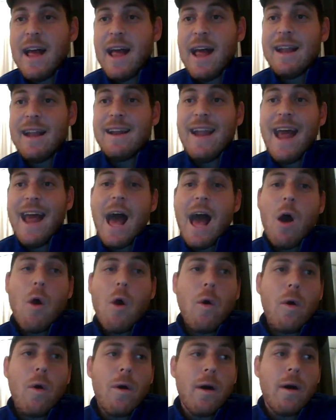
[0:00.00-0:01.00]
And
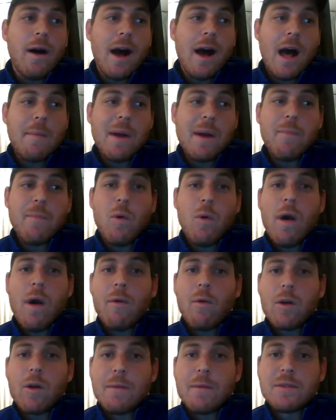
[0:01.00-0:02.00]
now I'm at a
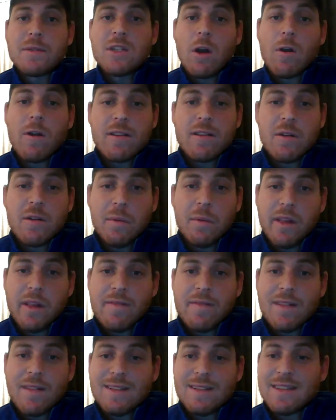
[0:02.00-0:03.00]
point where I'm starting to
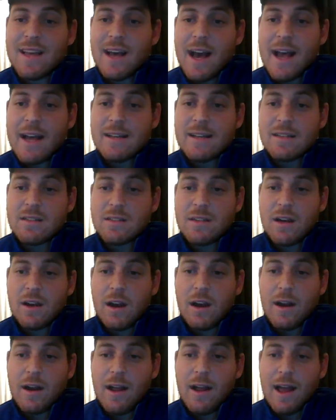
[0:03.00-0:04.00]
believe that these guys
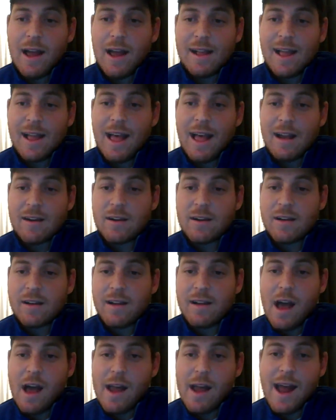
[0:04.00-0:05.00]
kind
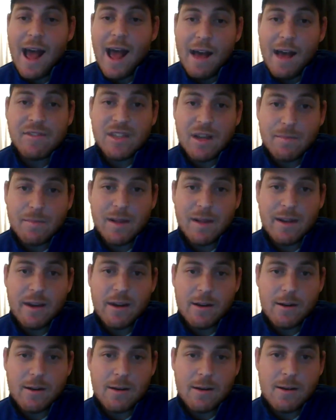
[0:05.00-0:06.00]
of have something
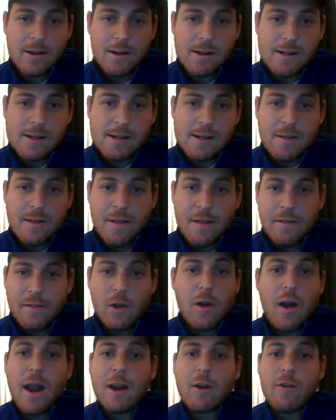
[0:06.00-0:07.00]
here.
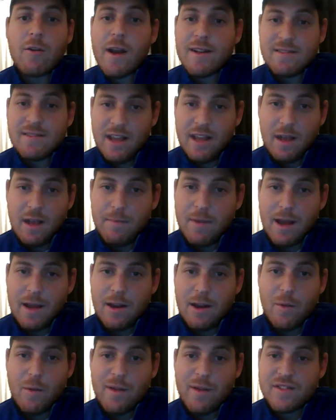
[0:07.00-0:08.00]
They're not a great team.
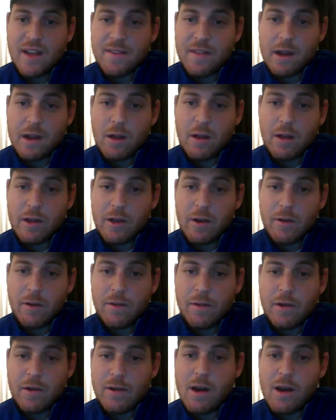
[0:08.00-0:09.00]
I know we've said that all
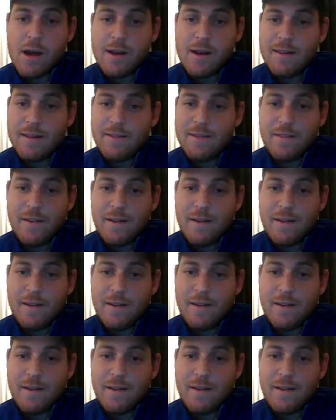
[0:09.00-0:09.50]
year. They're not,